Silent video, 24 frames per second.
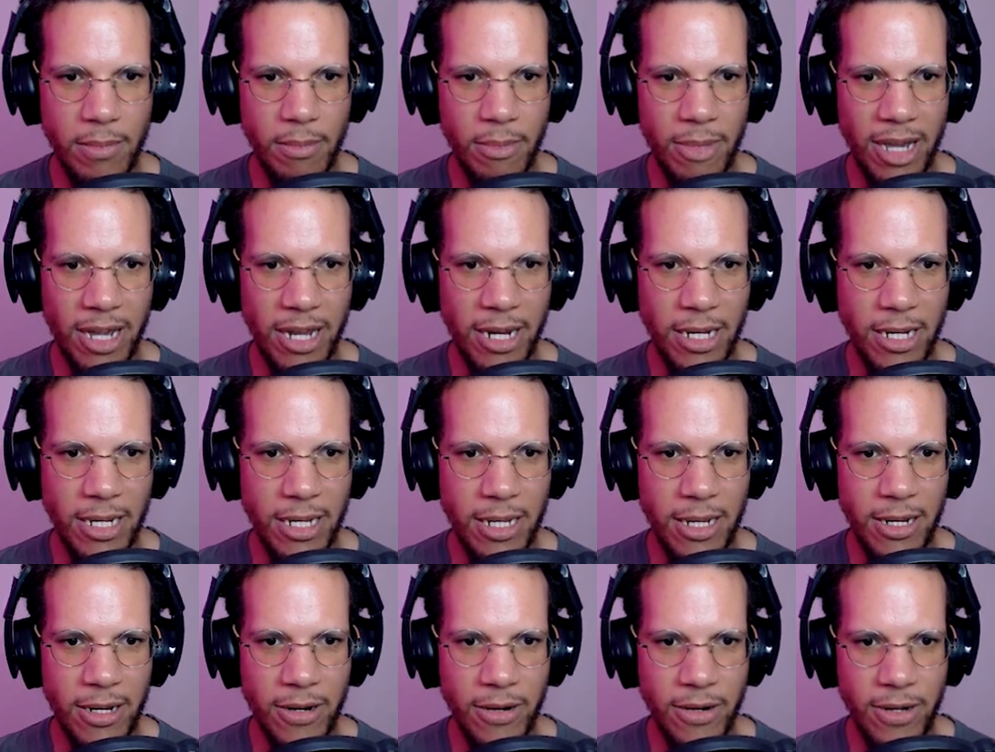My
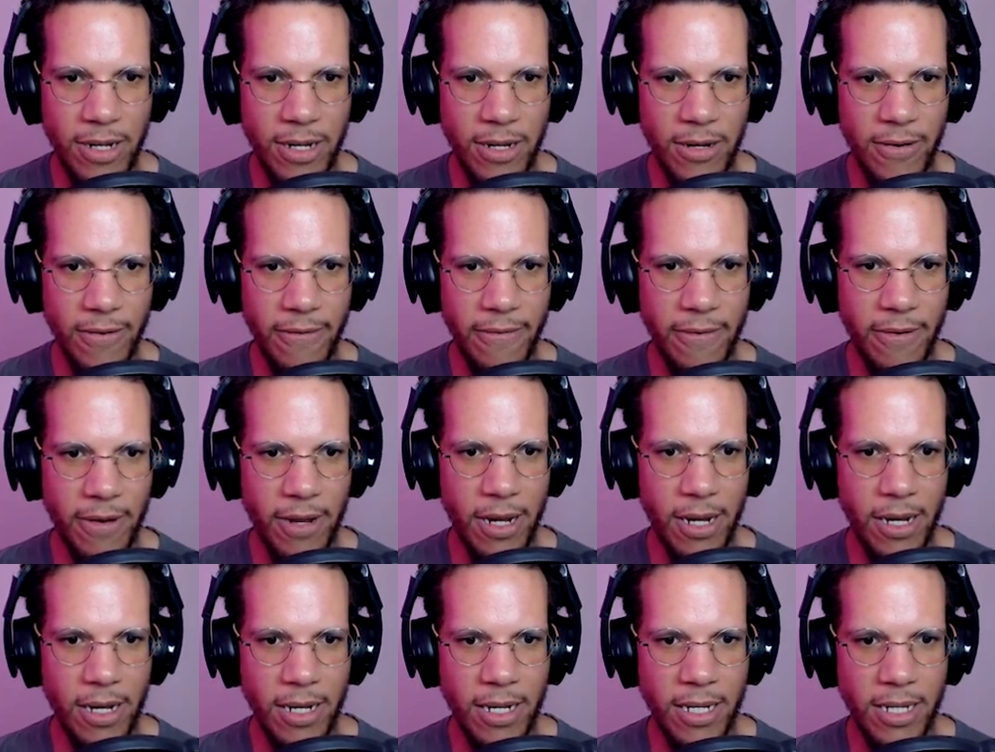dear, dear
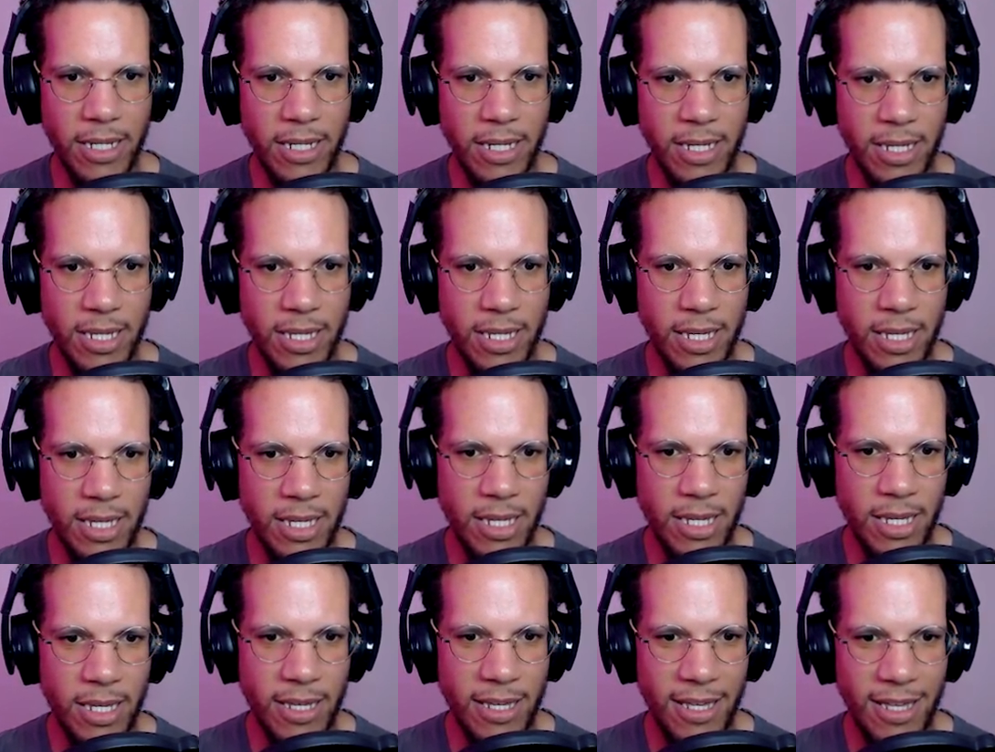friend.
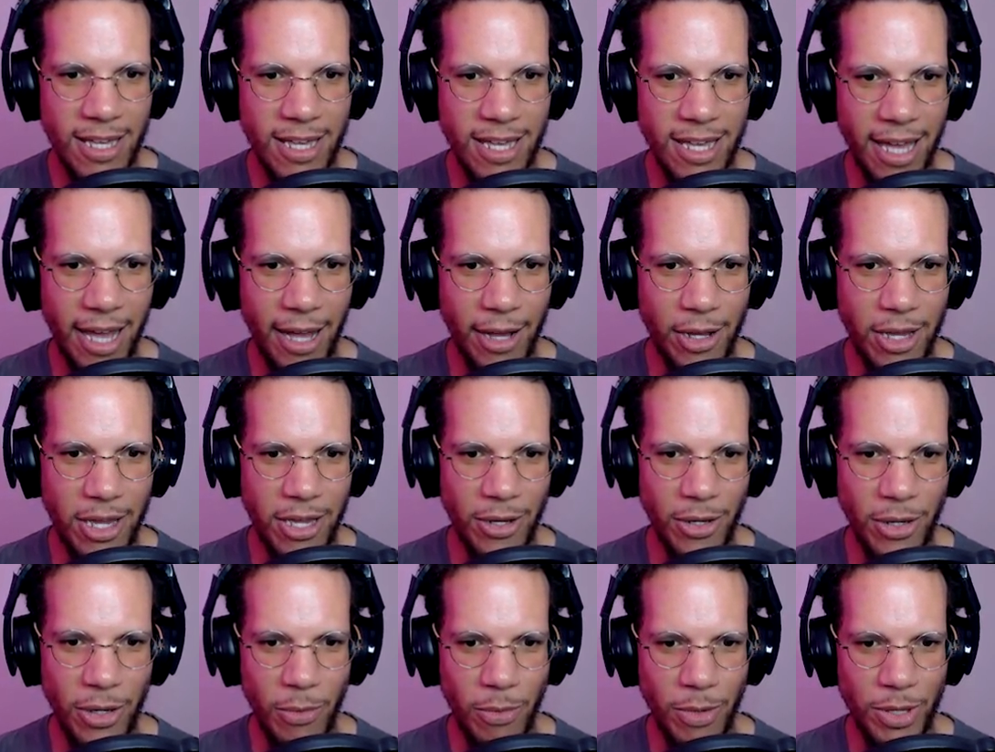I'll
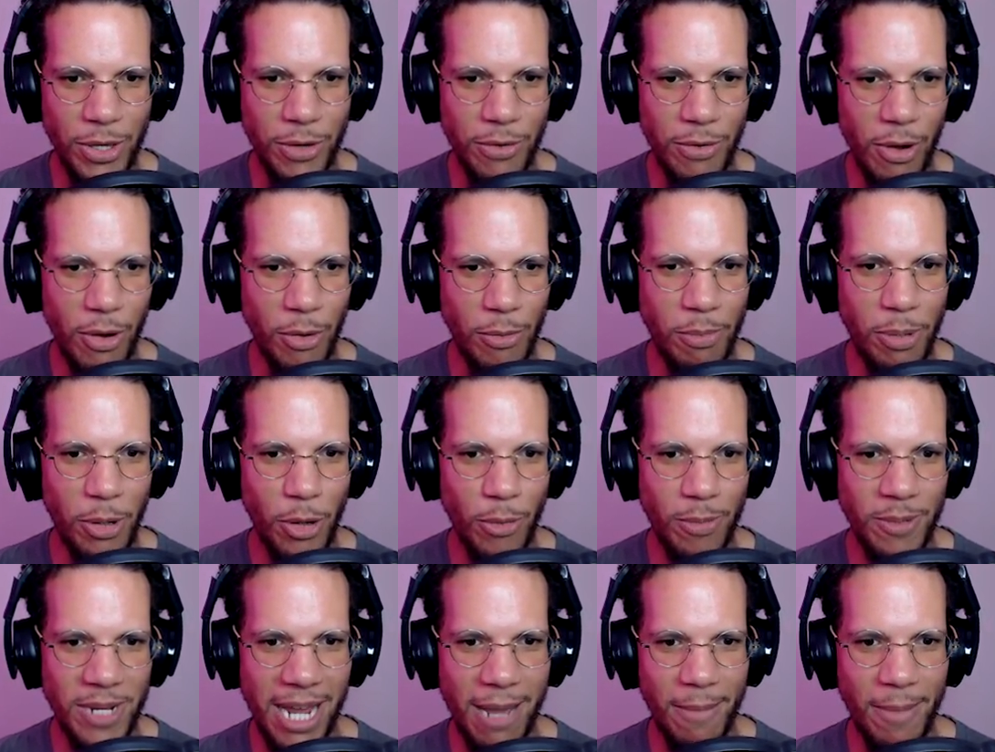kill you with your own
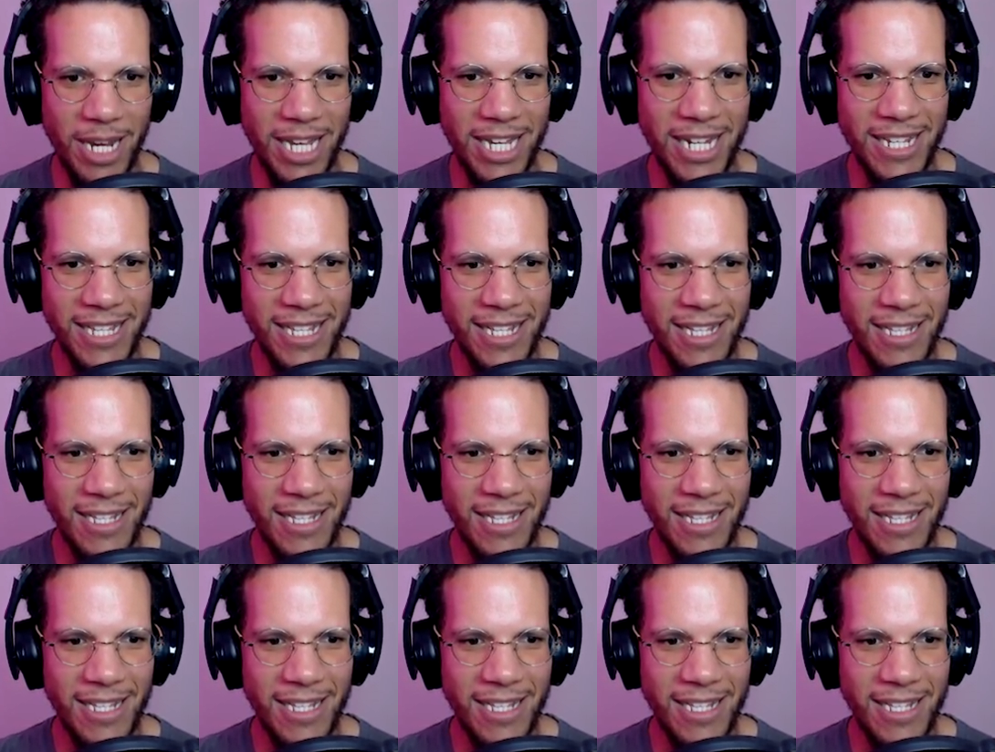poop, damn it.